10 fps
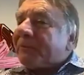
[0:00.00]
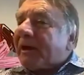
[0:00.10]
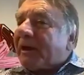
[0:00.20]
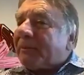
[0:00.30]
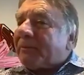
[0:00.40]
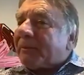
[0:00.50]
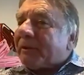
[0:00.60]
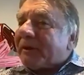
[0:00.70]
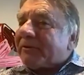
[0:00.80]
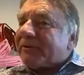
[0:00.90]

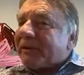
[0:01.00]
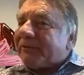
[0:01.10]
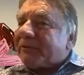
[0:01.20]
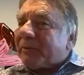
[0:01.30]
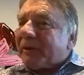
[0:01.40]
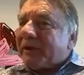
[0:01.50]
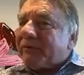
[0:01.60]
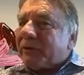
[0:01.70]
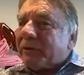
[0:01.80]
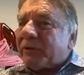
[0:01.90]
But for many
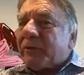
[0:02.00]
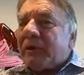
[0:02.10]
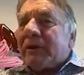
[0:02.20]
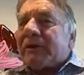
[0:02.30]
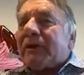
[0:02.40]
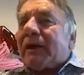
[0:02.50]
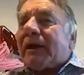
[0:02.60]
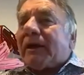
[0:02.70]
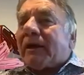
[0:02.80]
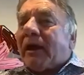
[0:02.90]
of you,
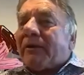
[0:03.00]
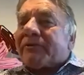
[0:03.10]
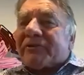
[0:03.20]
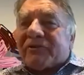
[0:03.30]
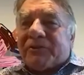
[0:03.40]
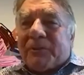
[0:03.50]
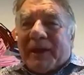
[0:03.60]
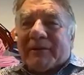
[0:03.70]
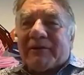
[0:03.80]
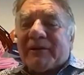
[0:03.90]
I
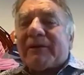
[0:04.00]
suspect,